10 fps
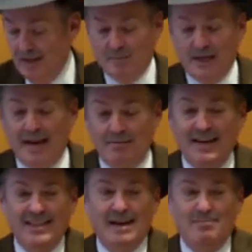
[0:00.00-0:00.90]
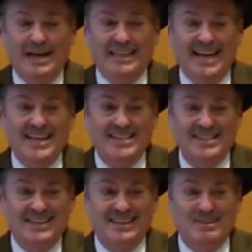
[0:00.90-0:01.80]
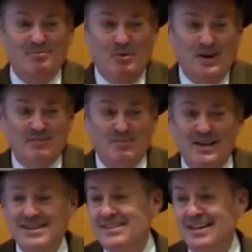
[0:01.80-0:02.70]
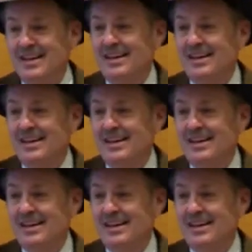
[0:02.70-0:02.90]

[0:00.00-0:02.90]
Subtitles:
but I made that my last point because